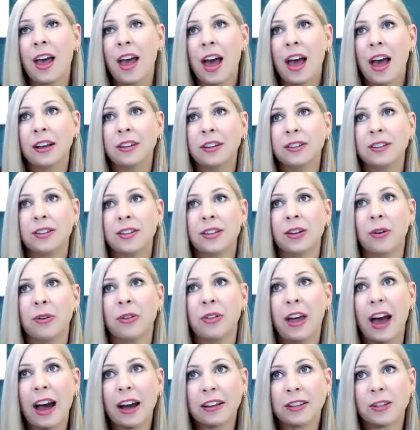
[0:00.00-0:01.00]
And so
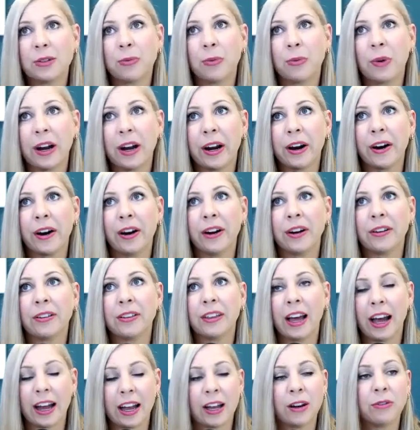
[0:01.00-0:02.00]
that's where
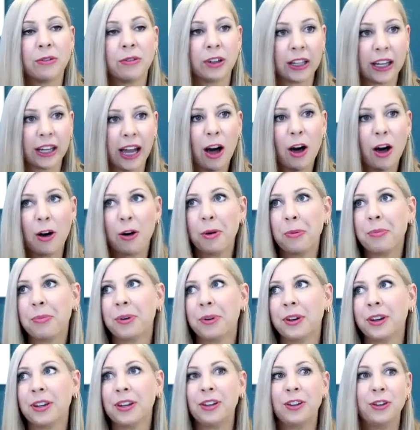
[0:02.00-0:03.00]
that can really help
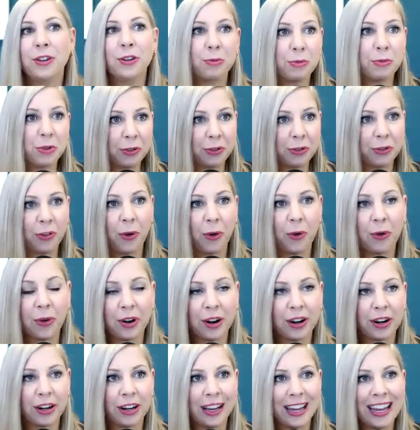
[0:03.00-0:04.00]
you move
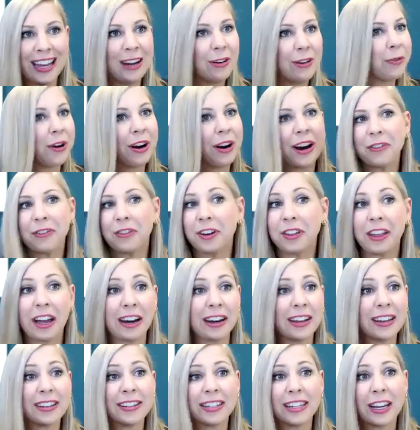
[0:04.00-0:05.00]
forward in whatever that
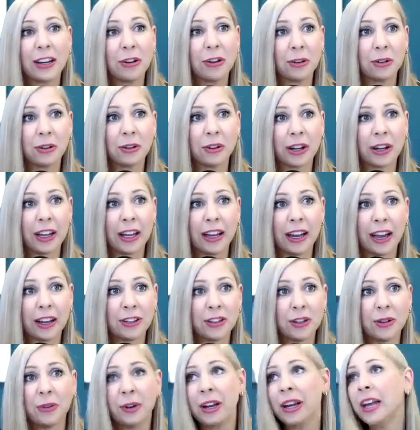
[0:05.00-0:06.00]
is that you're looking at
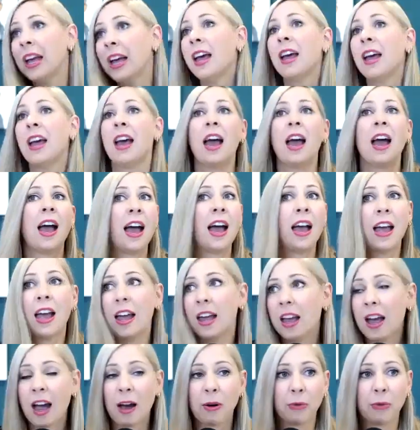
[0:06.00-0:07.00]
doing
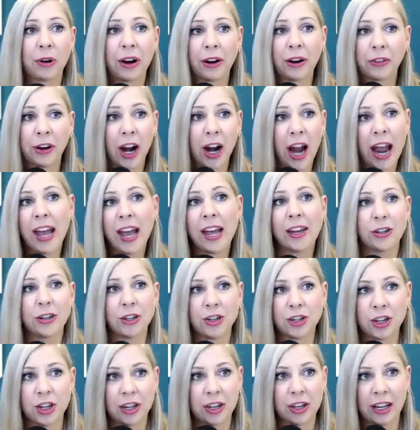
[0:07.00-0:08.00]
at whatever
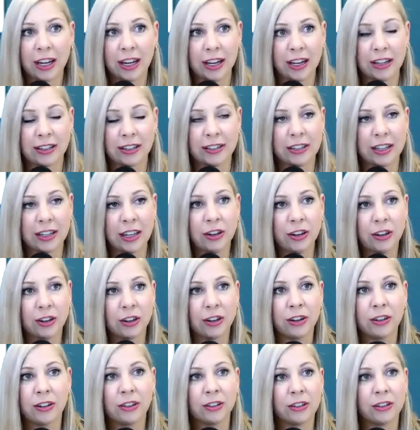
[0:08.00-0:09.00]
age it is that
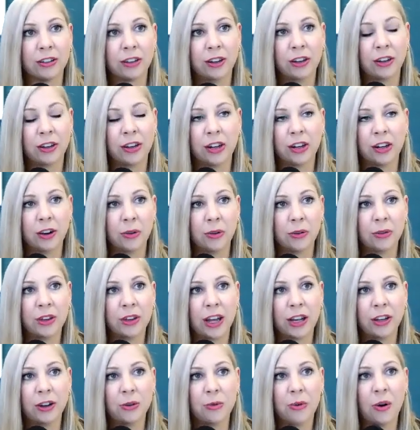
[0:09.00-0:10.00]

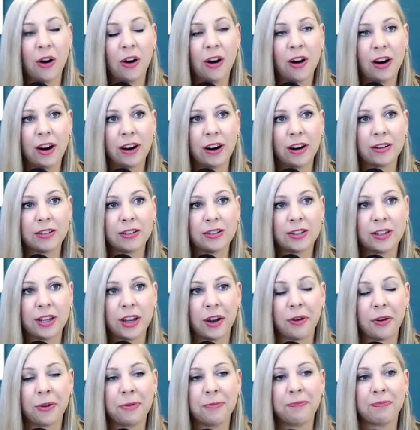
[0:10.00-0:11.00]
that you are.
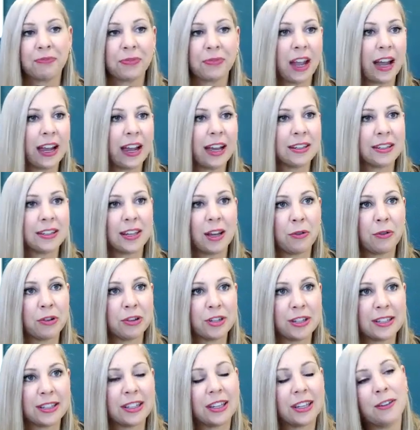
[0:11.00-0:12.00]
So I guess I would
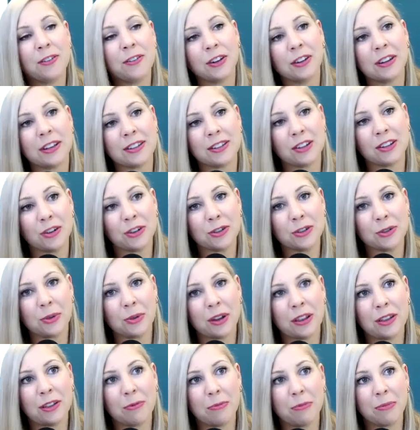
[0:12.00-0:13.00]
just leave your listeners
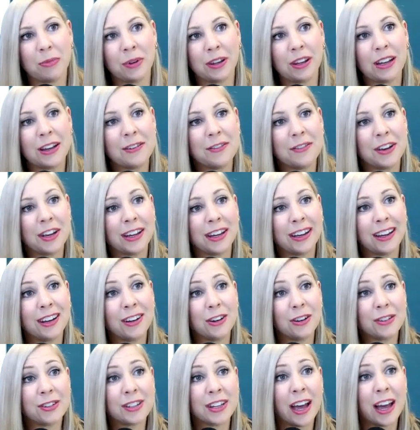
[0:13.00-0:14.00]
with believing in
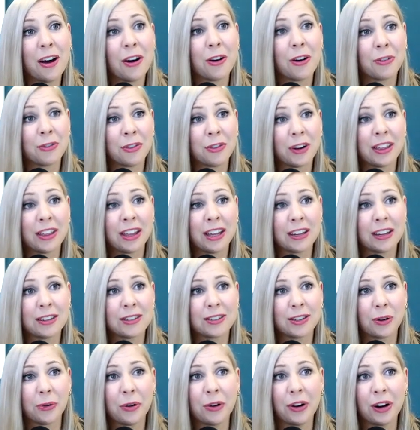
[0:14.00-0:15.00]
yourself, I think,
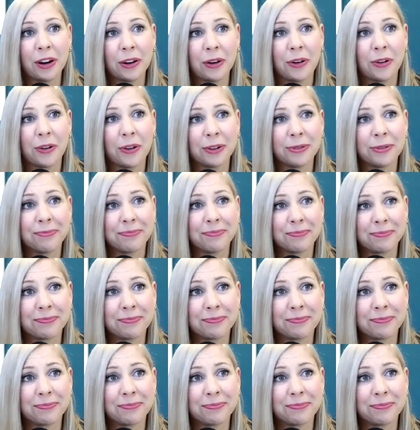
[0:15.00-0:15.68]
is so critical.